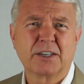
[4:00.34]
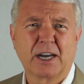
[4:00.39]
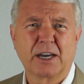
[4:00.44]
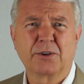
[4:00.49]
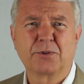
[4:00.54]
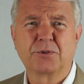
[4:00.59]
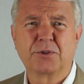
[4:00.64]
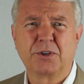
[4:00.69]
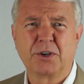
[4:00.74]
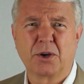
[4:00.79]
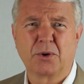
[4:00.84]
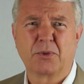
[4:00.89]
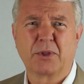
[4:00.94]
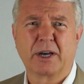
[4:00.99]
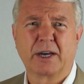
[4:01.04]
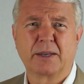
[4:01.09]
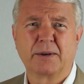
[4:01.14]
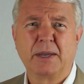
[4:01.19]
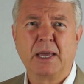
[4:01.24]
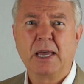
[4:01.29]
entitled to know
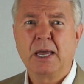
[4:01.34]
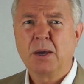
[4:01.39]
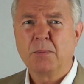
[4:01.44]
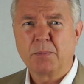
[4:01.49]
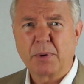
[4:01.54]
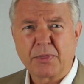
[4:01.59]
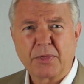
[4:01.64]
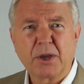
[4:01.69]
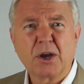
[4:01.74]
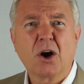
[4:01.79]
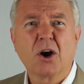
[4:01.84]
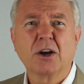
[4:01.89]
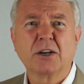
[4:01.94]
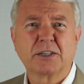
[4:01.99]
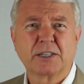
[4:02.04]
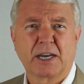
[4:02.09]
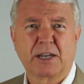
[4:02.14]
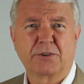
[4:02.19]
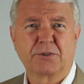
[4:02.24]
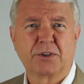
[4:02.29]
that. But they are
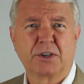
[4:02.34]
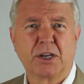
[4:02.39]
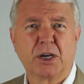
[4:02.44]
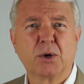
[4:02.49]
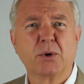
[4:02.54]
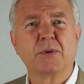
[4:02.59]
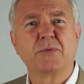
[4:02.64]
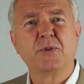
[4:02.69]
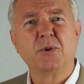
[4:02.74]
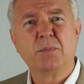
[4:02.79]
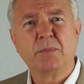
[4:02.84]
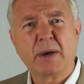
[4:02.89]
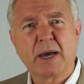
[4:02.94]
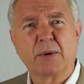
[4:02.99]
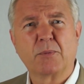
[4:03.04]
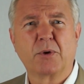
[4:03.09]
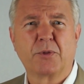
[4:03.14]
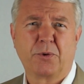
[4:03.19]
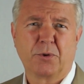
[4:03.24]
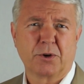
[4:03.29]
entitled to know if you
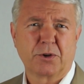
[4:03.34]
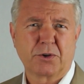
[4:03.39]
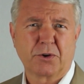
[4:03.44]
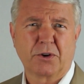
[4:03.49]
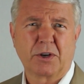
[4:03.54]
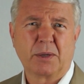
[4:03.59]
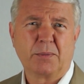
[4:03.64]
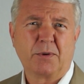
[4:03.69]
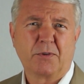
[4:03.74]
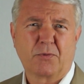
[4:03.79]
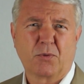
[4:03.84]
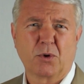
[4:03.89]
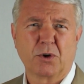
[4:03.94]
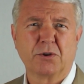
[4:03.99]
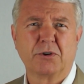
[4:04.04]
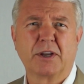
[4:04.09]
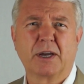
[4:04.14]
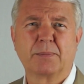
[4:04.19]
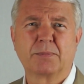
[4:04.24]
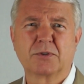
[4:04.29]
met with your attorney before
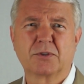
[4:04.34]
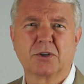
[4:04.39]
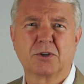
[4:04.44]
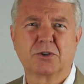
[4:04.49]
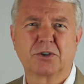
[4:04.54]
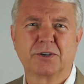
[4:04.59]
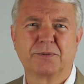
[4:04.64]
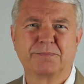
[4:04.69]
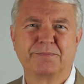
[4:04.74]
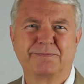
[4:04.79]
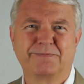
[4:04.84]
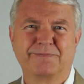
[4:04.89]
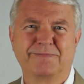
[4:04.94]
your deposition.